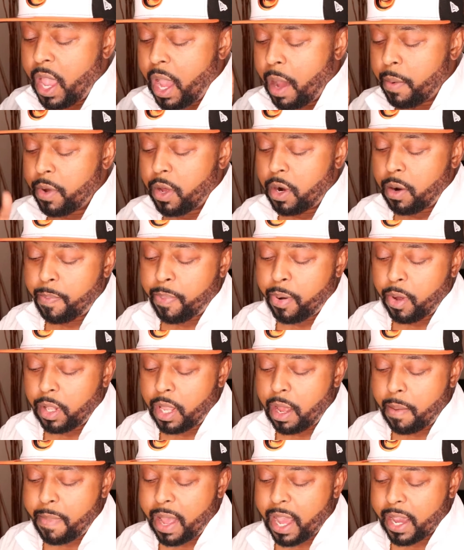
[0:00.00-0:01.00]
I'm going to
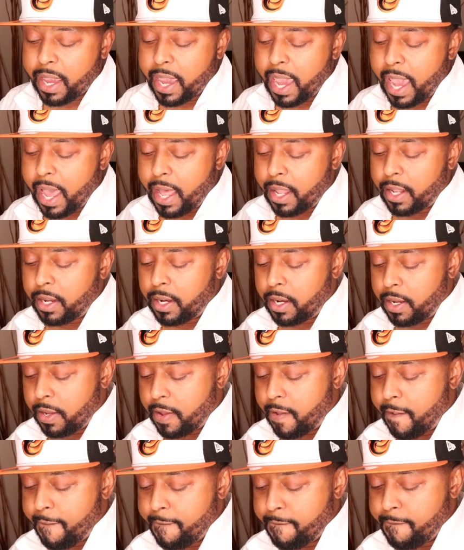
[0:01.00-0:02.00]
pull up my
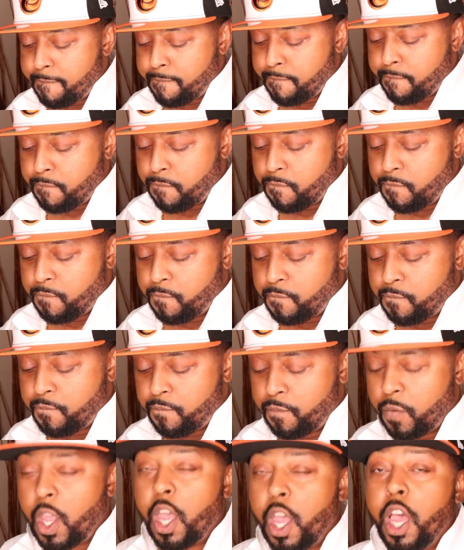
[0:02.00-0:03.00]
calendar.
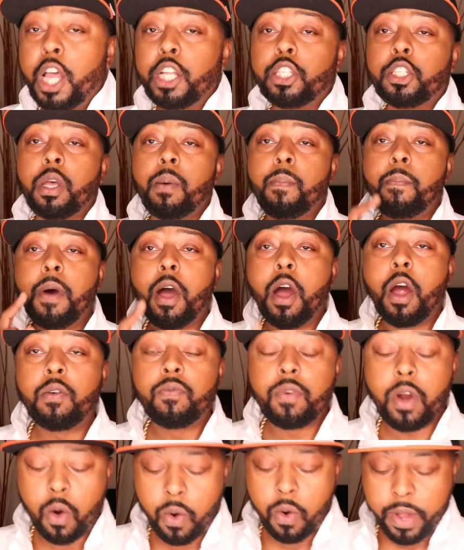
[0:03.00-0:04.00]

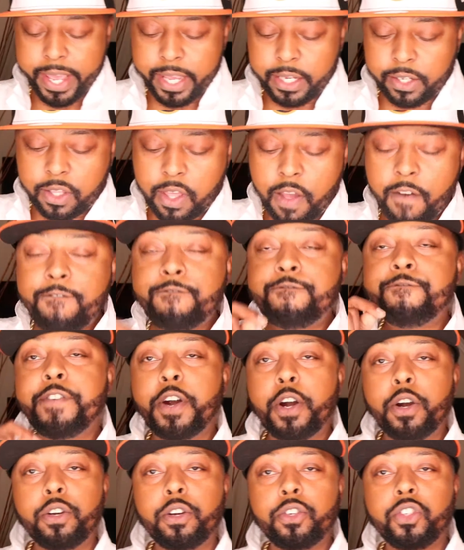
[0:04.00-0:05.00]
Tomorrow is the
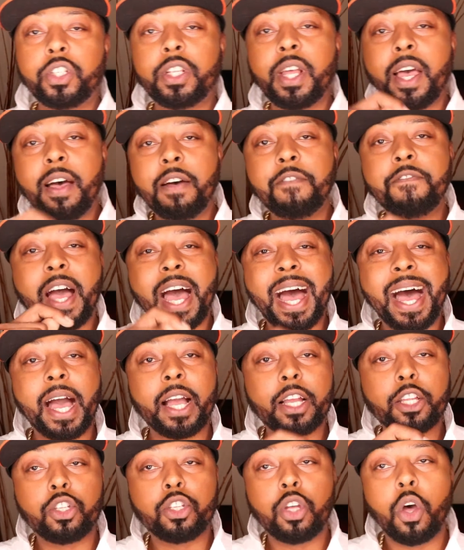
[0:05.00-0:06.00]
1st of
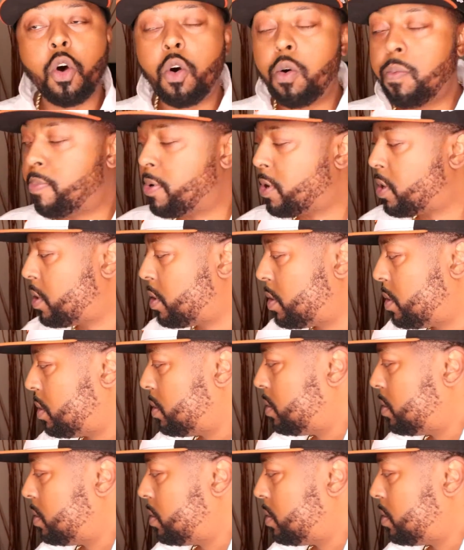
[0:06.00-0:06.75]
October.